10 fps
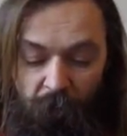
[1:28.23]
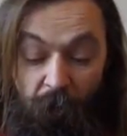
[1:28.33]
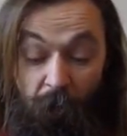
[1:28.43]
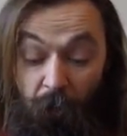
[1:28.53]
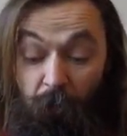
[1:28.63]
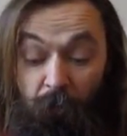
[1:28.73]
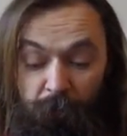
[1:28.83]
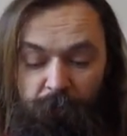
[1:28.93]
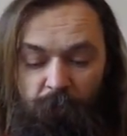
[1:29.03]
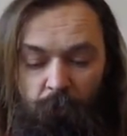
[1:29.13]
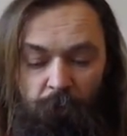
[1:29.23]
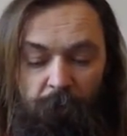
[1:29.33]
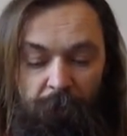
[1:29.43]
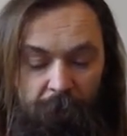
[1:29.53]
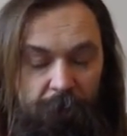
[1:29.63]
along the sole,
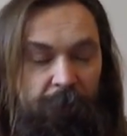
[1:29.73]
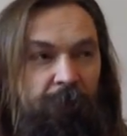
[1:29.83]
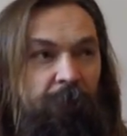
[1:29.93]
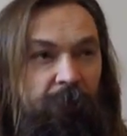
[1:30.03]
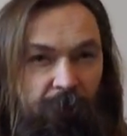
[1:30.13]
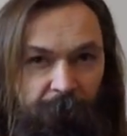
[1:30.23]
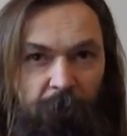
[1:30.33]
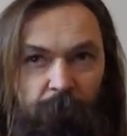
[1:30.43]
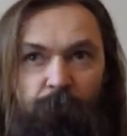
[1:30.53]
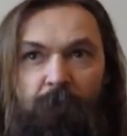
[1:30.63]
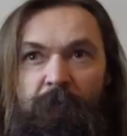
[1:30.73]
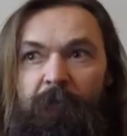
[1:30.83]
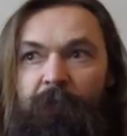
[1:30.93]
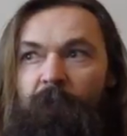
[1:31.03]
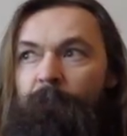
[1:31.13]
it just feels
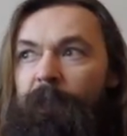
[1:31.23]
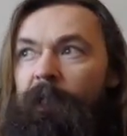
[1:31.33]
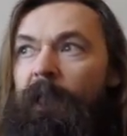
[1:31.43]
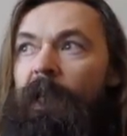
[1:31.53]
really grippy.